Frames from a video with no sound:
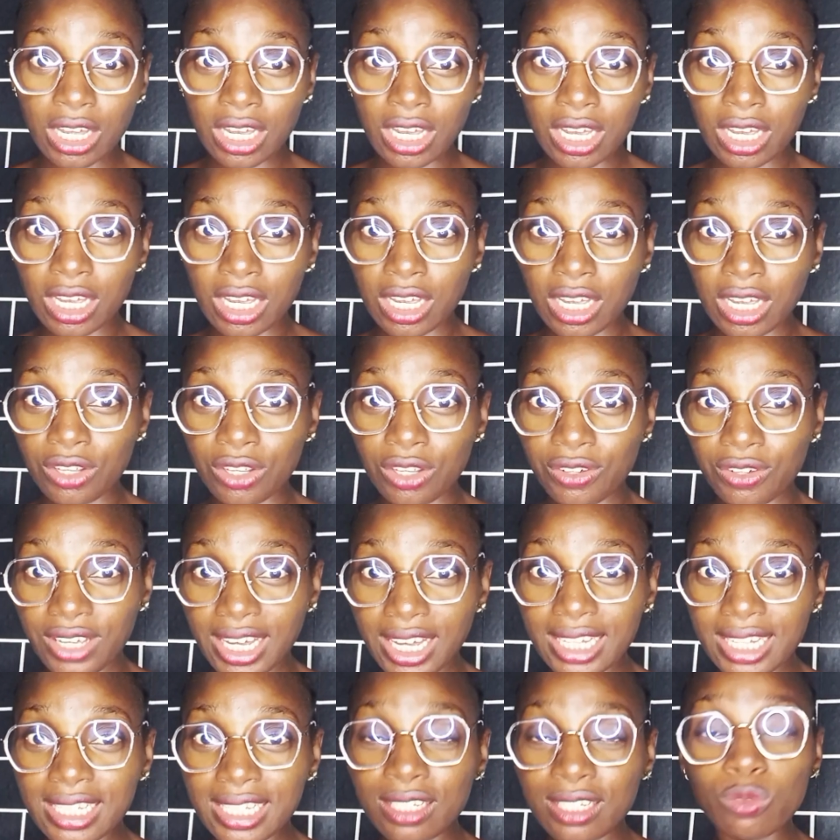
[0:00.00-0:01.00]
You get it?
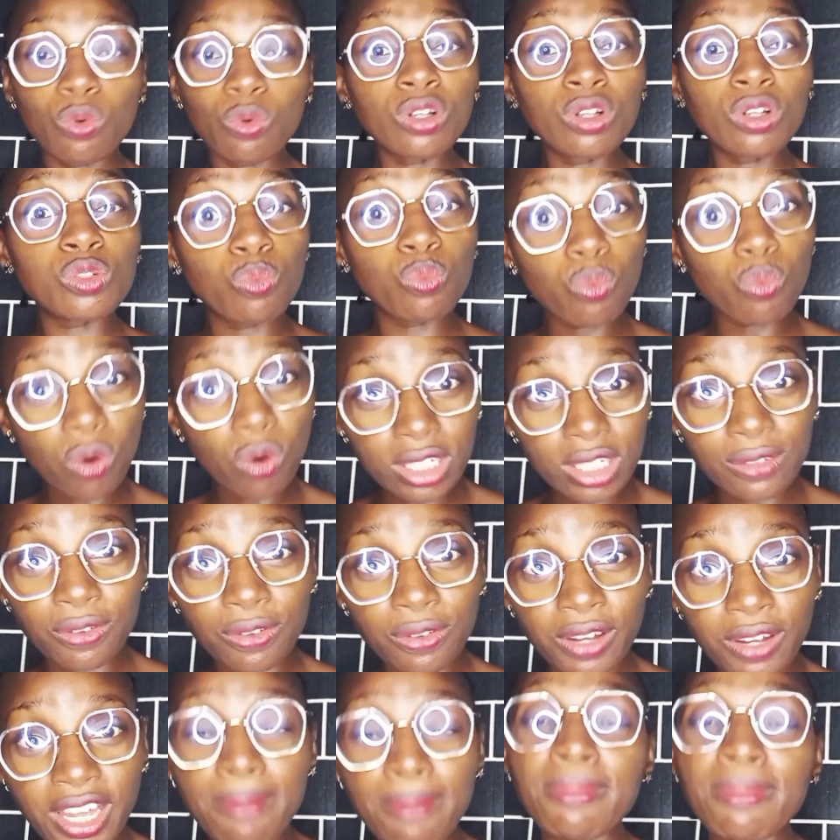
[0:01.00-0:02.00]
What worked for A
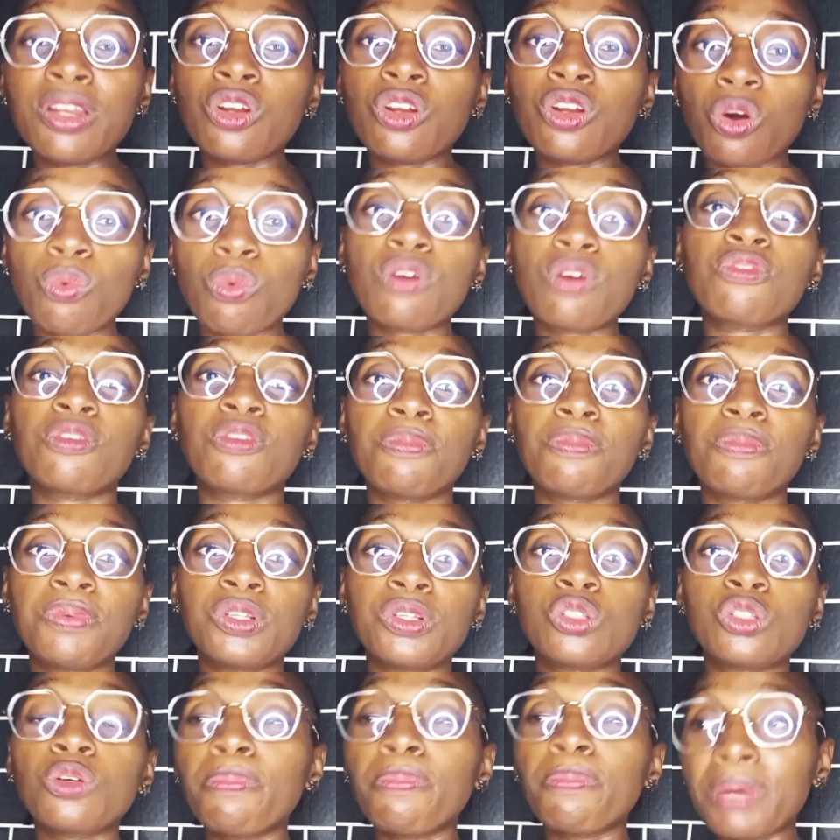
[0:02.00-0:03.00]
may not work for B. So
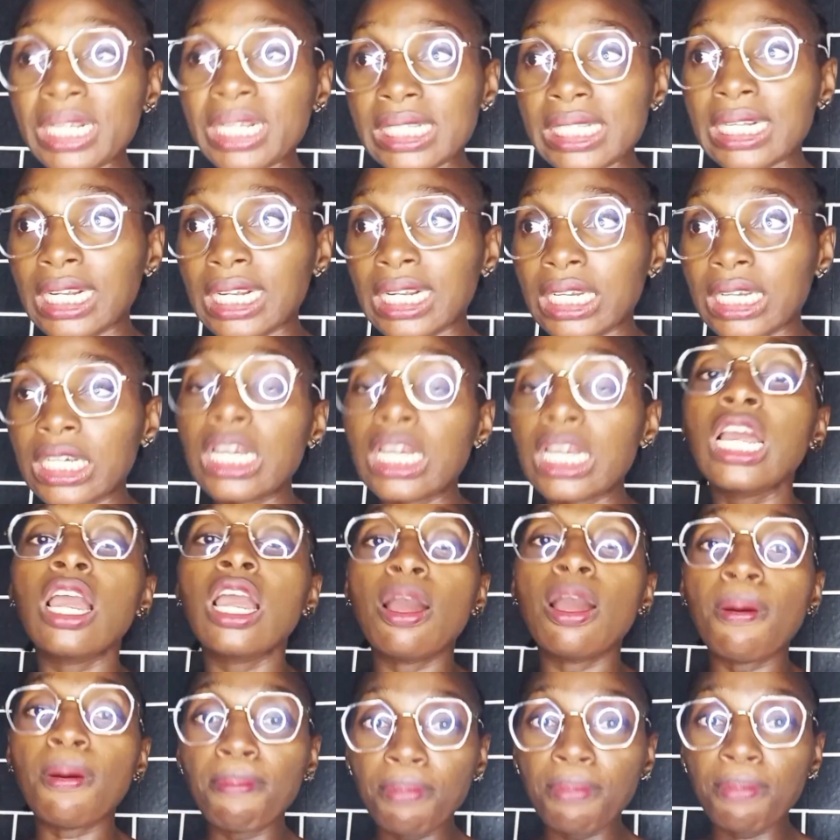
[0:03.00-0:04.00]
basically,
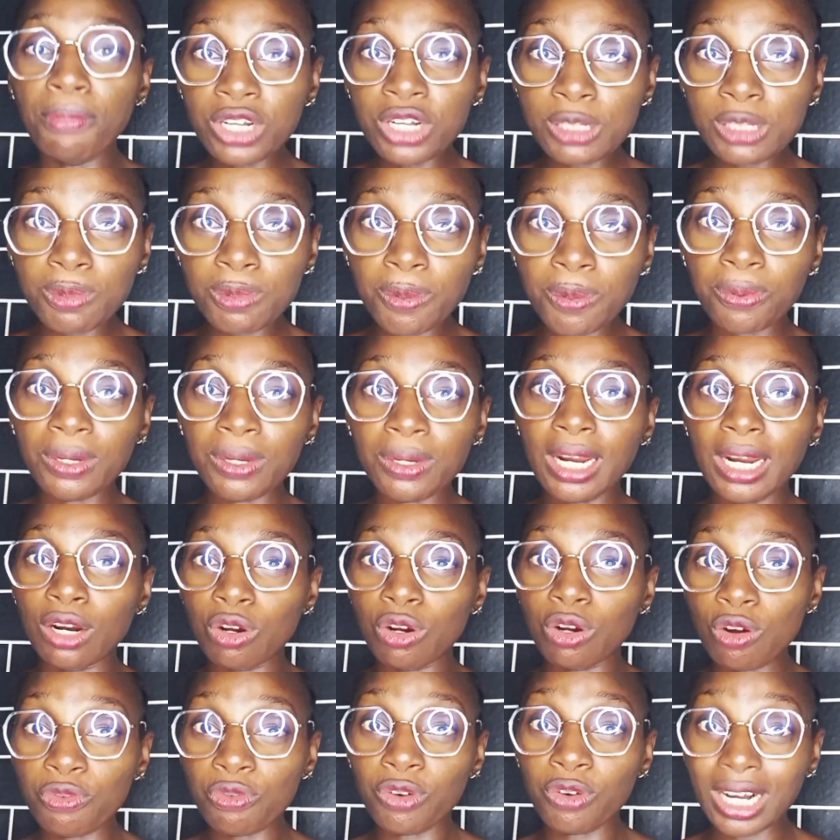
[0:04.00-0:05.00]
most people that go for
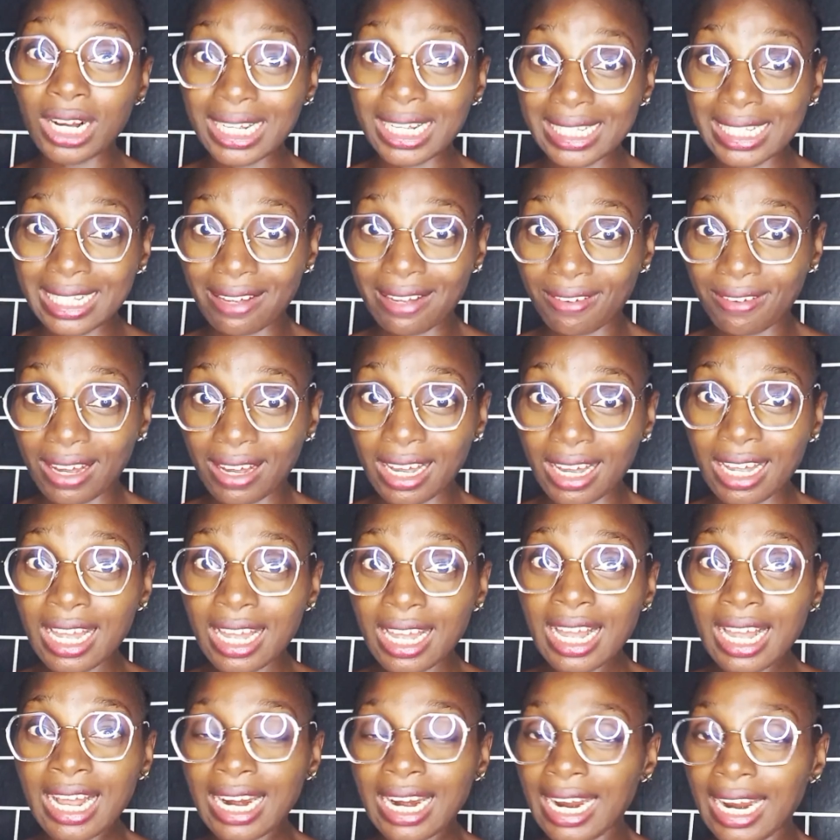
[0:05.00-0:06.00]
cassava,
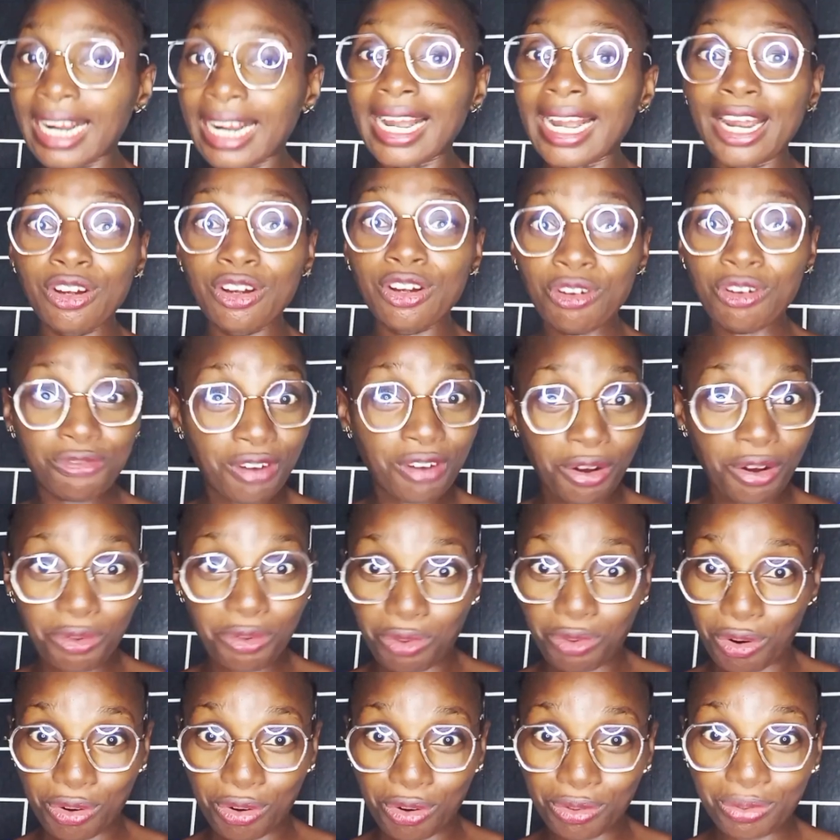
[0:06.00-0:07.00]
like I know very well,
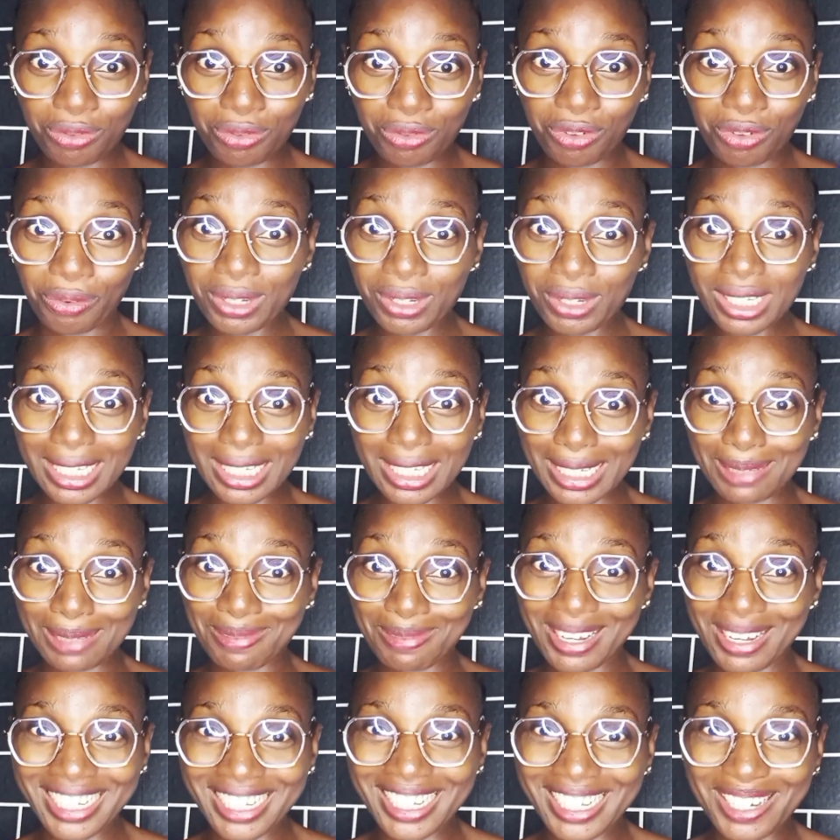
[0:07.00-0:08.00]
for instance,
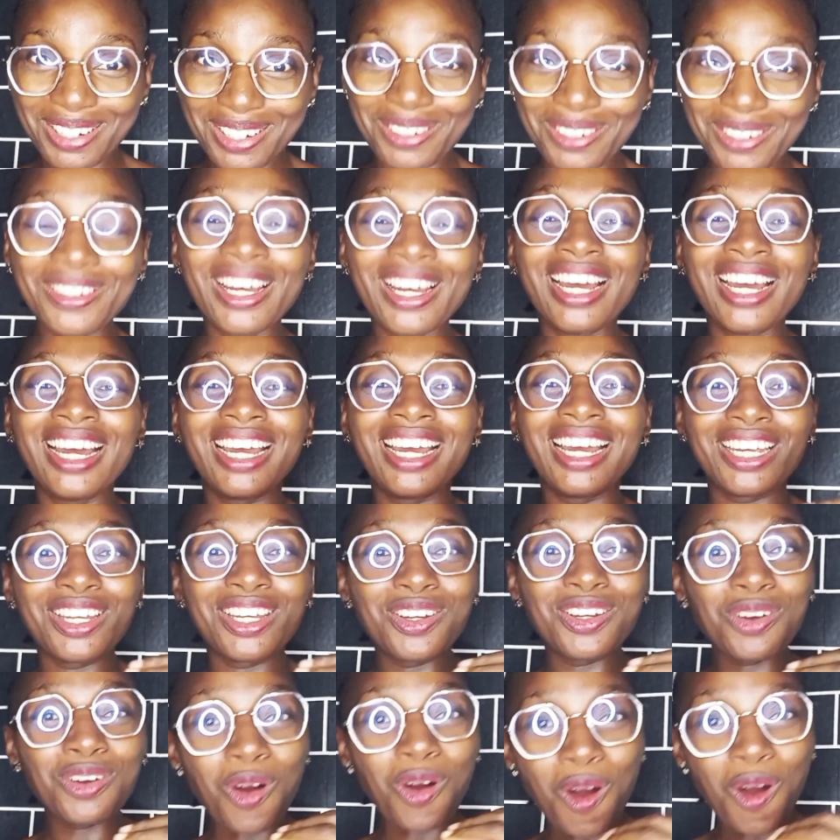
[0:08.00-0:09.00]
myself,
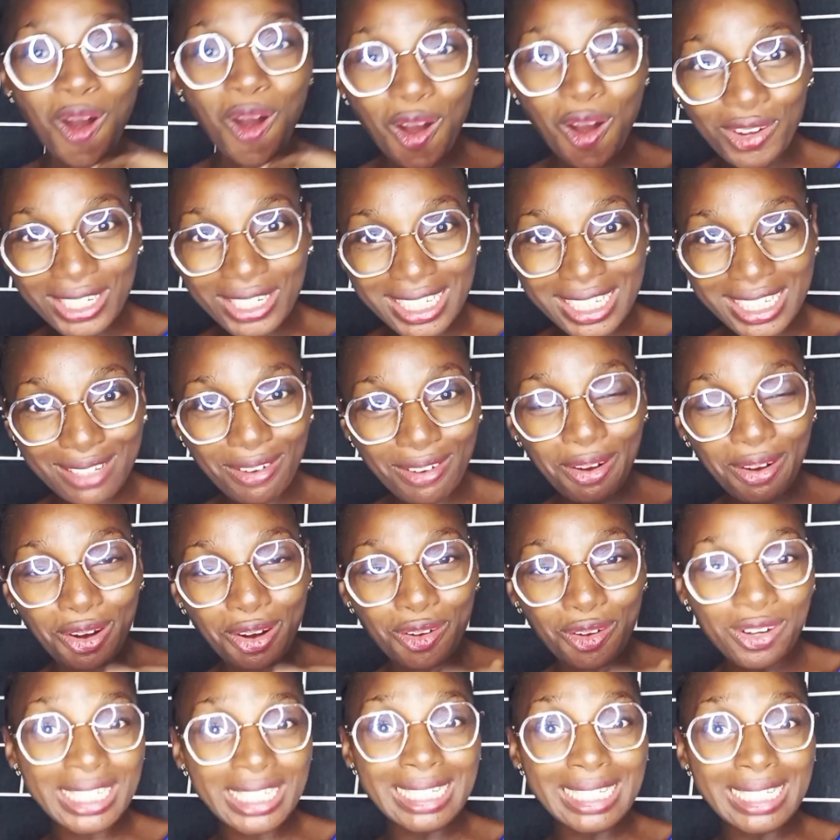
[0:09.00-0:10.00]
hot, very hot,
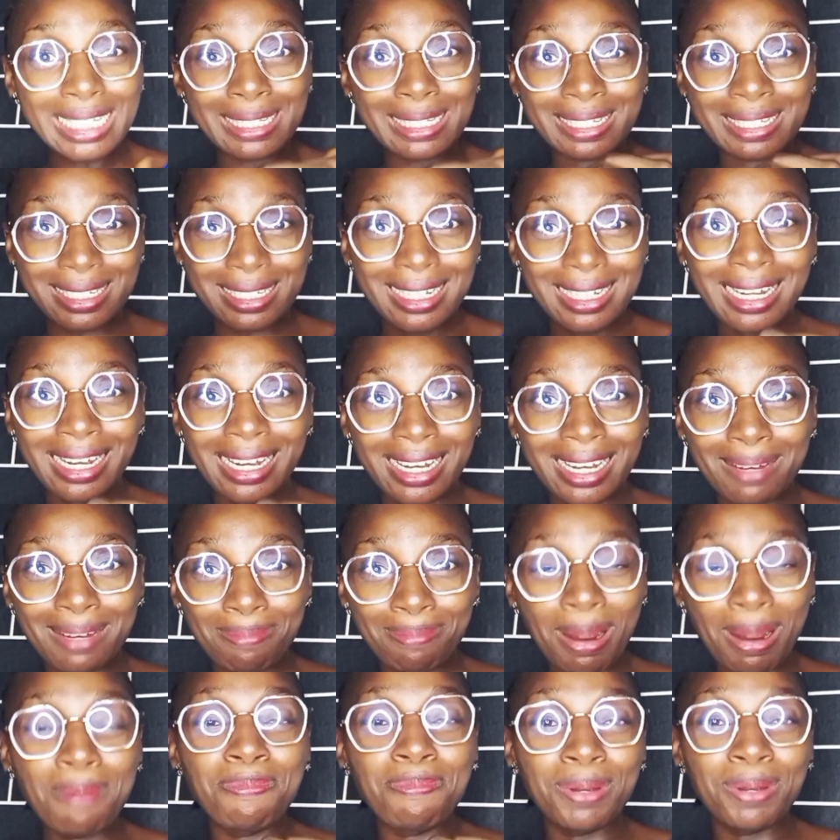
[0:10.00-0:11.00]
like
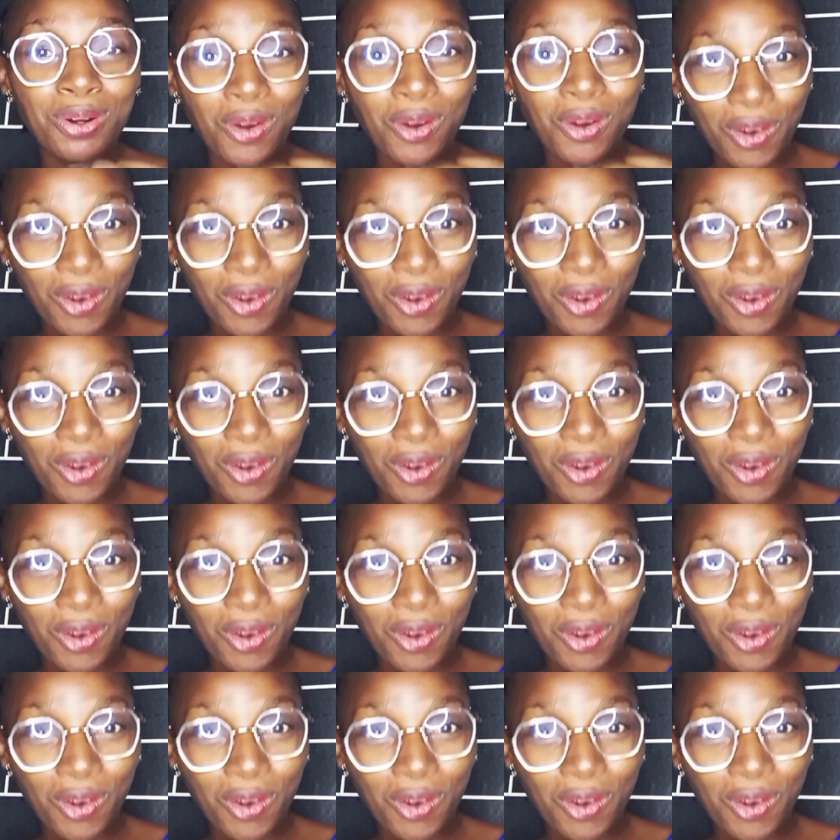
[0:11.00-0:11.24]
piping hot